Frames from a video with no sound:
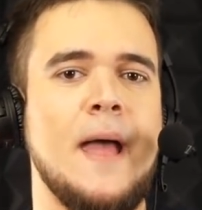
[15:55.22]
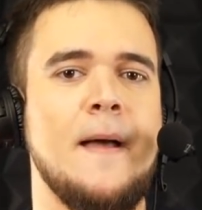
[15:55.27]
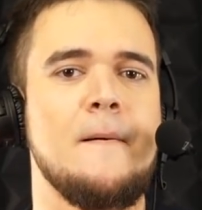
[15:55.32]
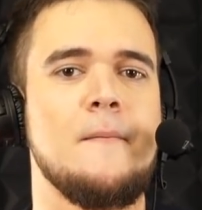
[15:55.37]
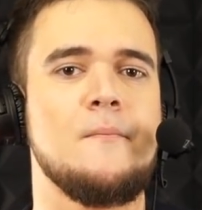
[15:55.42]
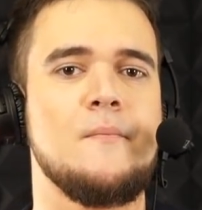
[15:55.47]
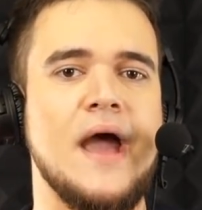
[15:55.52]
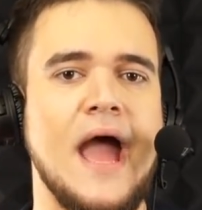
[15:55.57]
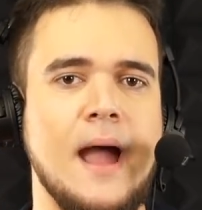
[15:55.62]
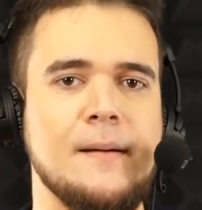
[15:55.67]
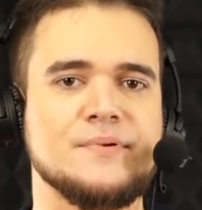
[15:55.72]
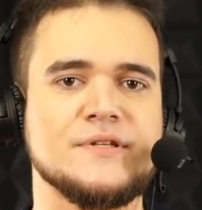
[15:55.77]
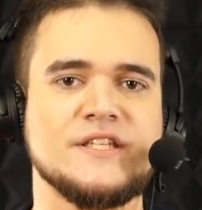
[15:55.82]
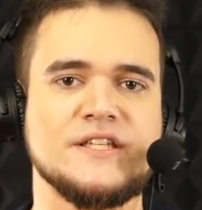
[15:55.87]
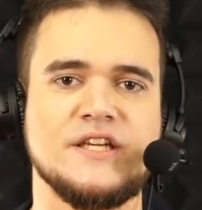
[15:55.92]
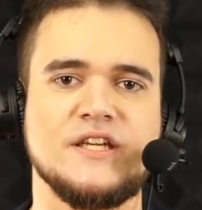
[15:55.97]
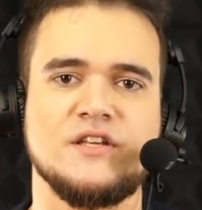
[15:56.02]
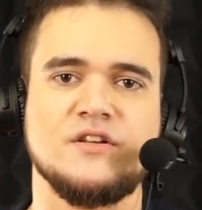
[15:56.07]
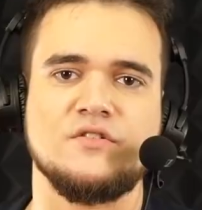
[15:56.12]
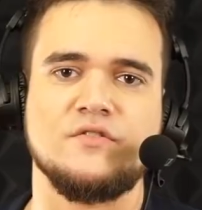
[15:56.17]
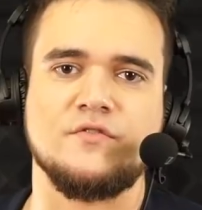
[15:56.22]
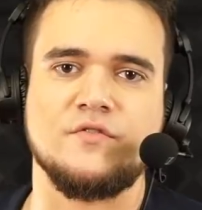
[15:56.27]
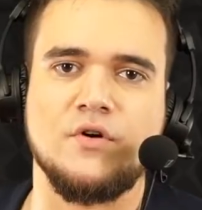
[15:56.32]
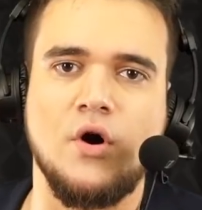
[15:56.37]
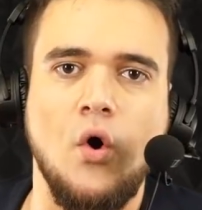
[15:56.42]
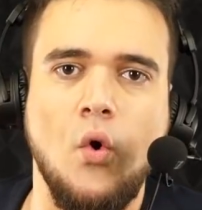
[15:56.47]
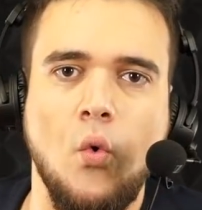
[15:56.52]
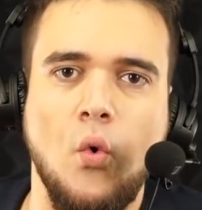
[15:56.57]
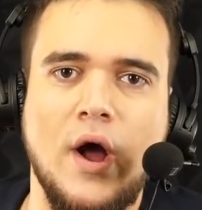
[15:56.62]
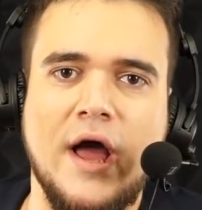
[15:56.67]
maps in a
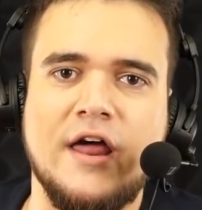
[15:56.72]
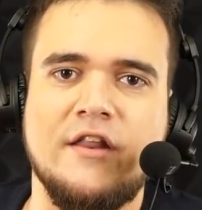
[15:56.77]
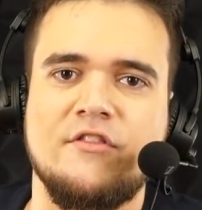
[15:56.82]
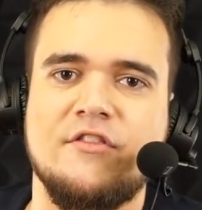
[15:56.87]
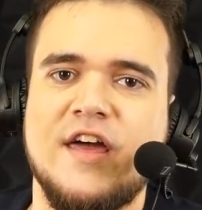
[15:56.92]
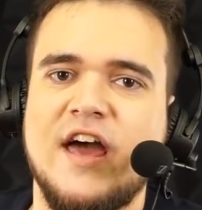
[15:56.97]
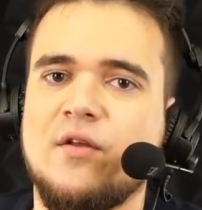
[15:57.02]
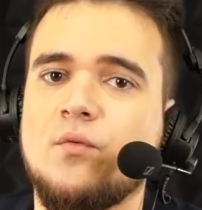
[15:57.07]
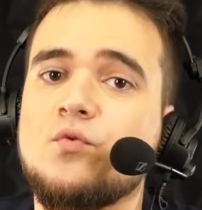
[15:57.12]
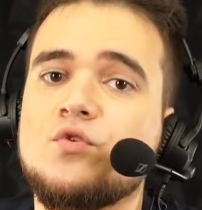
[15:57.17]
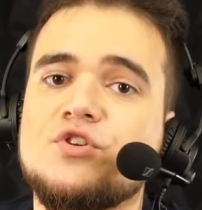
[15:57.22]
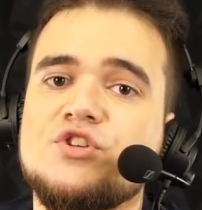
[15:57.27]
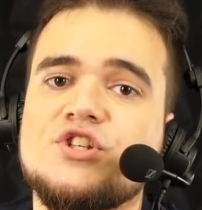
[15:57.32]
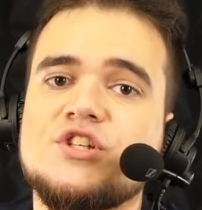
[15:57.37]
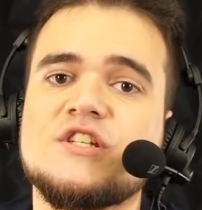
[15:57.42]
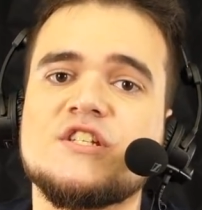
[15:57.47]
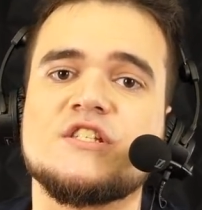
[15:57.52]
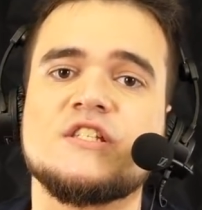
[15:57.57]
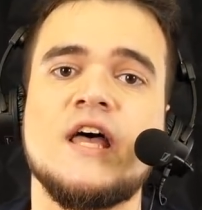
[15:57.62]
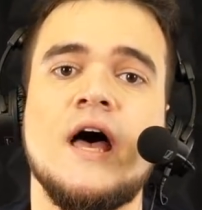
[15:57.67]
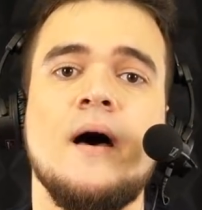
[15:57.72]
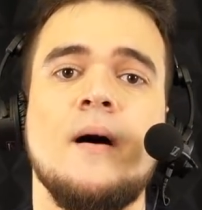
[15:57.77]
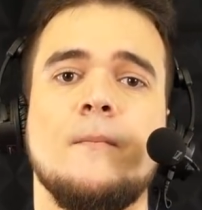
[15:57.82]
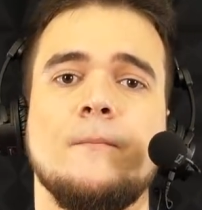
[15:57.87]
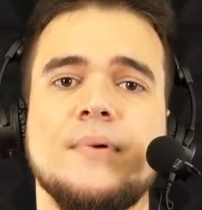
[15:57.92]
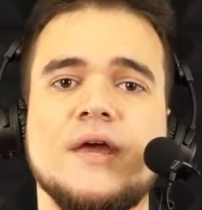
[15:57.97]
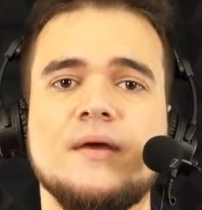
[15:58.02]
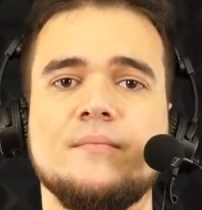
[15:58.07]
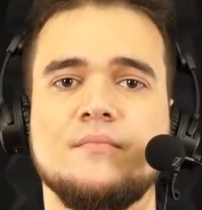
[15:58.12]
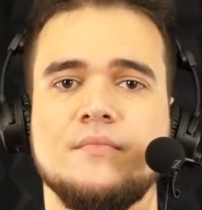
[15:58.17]
row, and that would just be
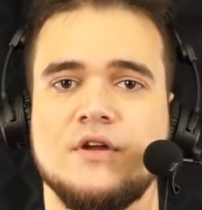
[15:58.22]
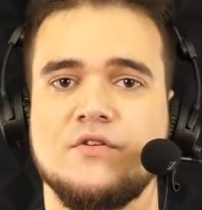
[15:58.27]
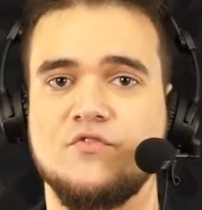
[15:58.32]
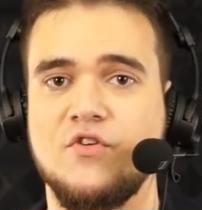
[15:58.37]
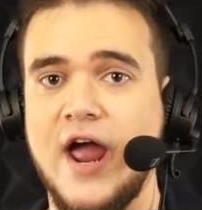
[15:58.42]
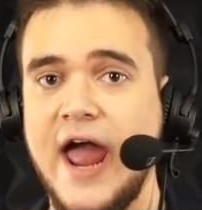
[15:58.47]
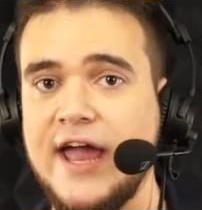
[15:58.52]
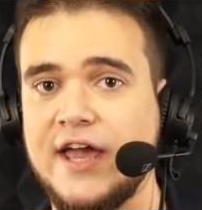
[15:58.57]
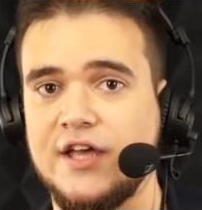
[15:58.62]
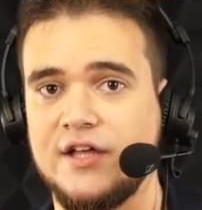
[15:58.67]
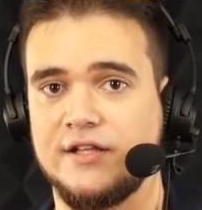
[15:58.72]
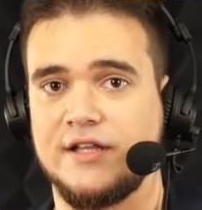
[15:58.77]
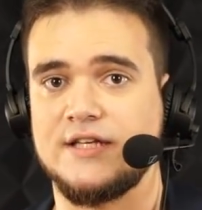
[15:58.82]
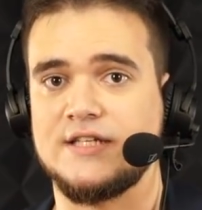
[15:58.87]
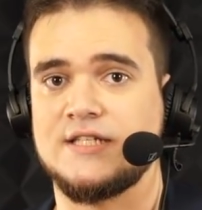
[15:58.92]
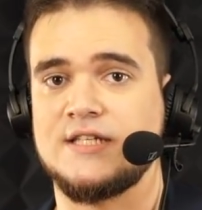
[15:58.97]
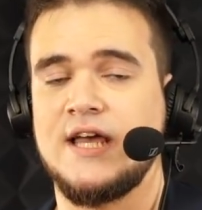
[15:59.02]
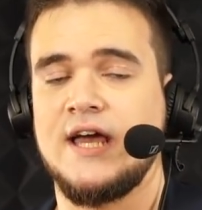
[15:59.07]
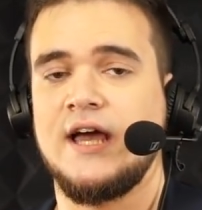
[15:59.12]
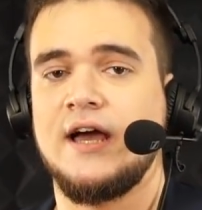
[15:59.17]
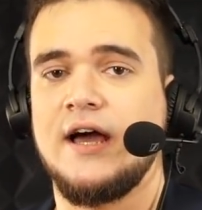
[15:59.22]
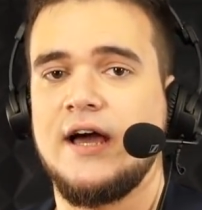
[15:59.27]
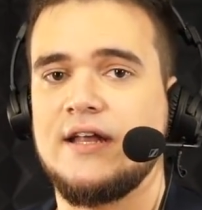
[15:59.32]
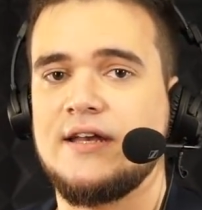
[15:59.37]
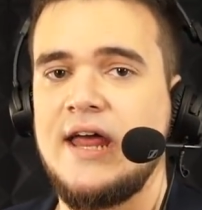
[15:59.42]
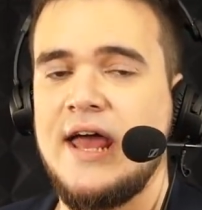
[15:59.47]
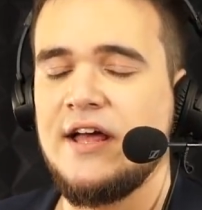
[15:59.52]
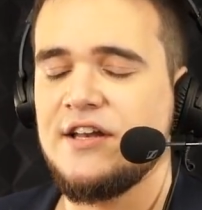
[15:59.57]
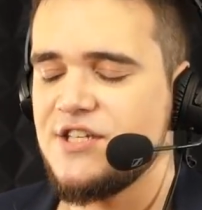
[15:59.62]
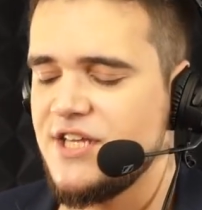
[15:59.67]
miraculous. And
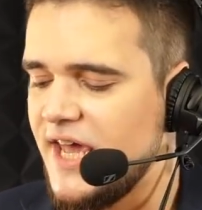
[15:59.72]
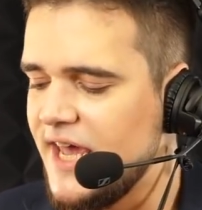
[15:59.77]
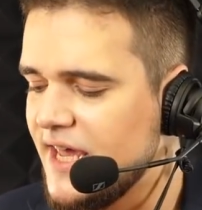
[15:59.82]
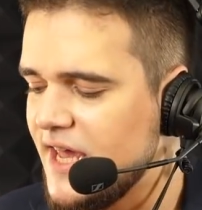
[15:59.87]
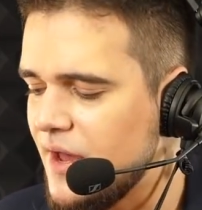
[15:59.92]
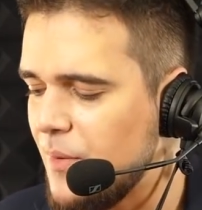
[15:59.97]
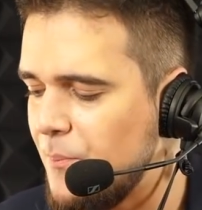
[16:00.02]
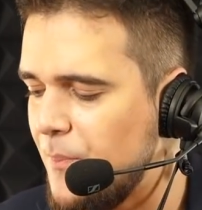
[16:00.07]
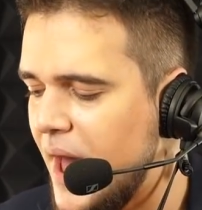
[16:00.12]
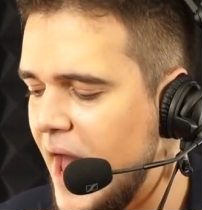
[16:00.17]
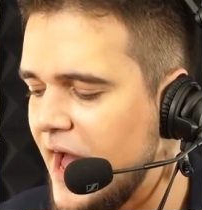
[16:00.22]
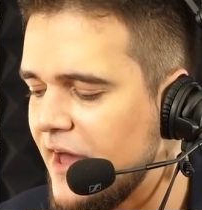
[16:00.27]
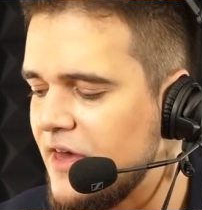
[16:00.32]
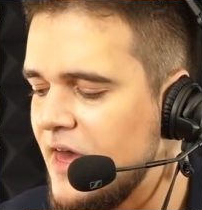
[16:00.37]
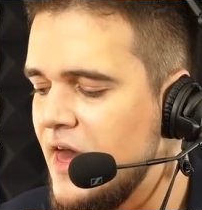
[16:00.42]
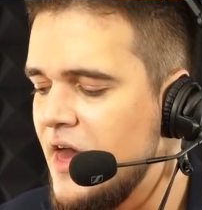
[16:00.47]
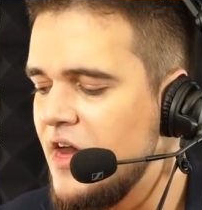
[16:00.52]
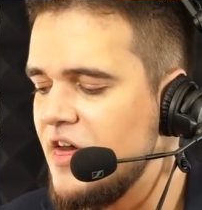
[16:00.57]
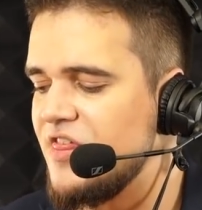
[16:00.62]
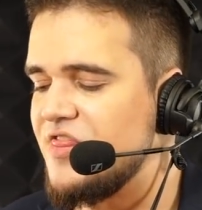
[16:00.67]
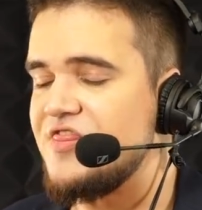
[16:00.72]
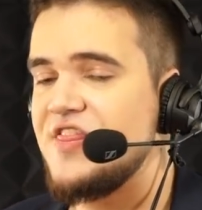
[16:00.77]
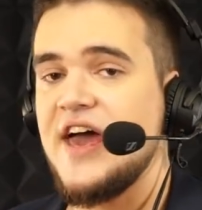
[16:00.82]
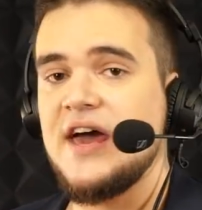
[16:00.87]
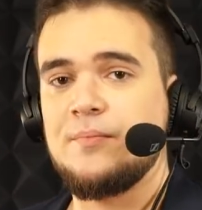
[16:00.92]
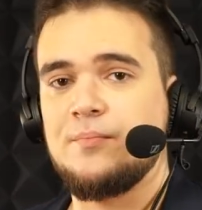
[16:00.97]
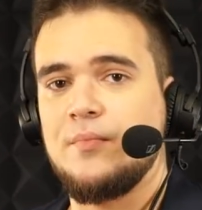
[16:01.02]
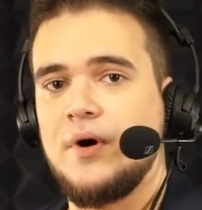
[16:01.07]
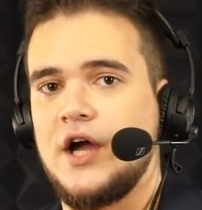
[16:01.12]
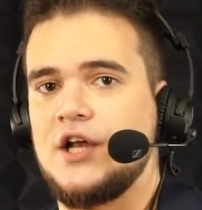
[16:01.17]
taking back that
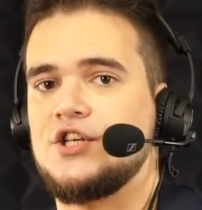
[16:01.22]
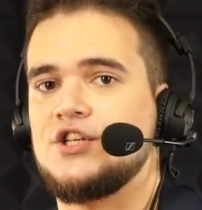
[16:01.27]
much,